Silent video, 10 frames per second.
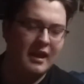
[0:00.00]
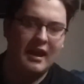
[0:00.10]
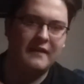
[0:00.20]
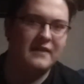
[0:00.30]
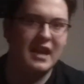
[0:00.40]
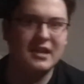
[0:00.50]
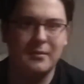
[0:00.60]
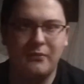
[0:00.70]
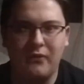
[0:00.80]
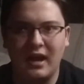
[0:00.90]
and they end
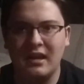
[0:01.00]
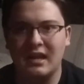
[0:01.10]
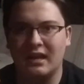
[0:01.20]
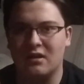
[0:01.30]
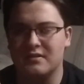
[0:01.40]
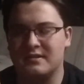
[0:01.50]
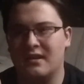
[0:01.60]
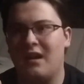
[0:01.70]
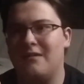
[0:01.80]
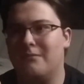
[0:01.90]
up finding her
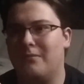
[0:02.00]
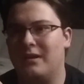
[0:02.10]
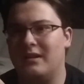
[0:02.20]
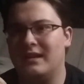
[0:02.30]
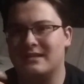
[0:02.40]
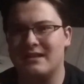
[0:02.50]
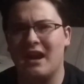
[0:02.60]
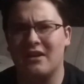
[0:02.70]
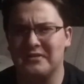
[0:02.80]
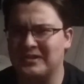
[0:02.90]
son, but it's
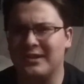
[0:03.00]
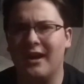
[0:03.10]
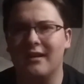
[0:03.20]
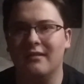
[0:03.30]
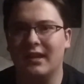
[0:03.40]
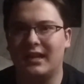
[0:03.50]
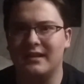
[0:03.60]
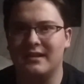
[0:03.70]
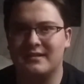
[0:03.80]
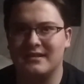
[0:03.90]
not her son. Like
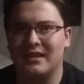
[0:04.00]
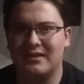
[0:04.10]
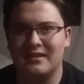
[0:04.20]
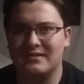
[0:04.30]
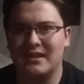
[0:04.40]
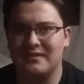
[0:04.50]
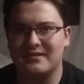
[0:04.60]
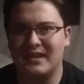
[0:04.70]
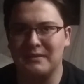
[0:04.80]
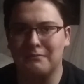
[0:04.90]
it's not the
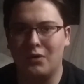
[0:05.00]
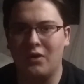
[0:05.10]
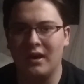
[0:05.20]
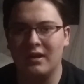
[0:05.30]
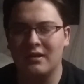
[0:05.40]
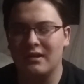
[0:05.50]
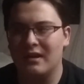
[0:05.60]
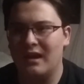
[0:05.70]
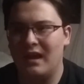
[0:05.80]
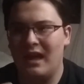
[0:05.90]
same boy.
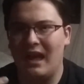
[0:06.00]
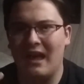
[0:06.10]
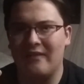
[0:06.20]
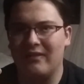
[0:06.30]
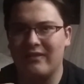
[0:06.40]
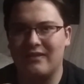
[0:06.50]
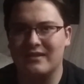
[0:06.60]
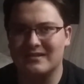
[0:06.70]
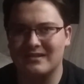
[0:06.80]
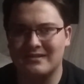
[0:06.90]
And
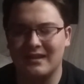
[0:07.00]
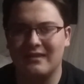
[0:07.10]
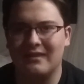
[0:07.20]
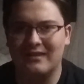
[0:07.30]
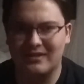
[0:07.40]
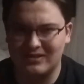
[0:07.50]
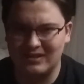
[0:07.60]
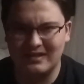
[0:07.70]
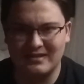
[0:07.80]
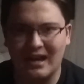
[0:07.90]

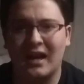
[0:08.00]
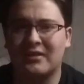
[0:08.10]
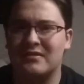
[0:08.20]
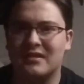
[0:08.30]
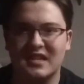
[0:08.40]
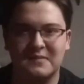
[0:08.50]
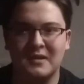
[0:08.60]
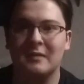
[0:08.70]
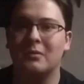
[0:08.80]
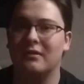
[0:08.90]
these doctors and these
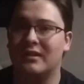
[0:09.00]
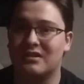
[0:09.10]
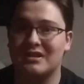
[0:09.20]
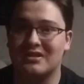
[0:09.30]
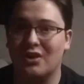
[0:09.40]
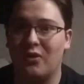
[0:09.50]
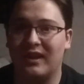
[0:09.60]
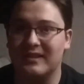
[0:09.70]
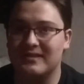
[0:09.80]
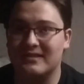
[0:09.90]
people think she's
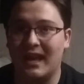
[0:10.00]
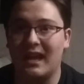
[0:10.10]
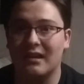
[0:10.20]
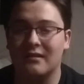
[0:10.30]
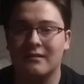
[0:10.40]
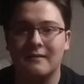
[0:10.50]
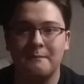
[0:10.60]
going insane,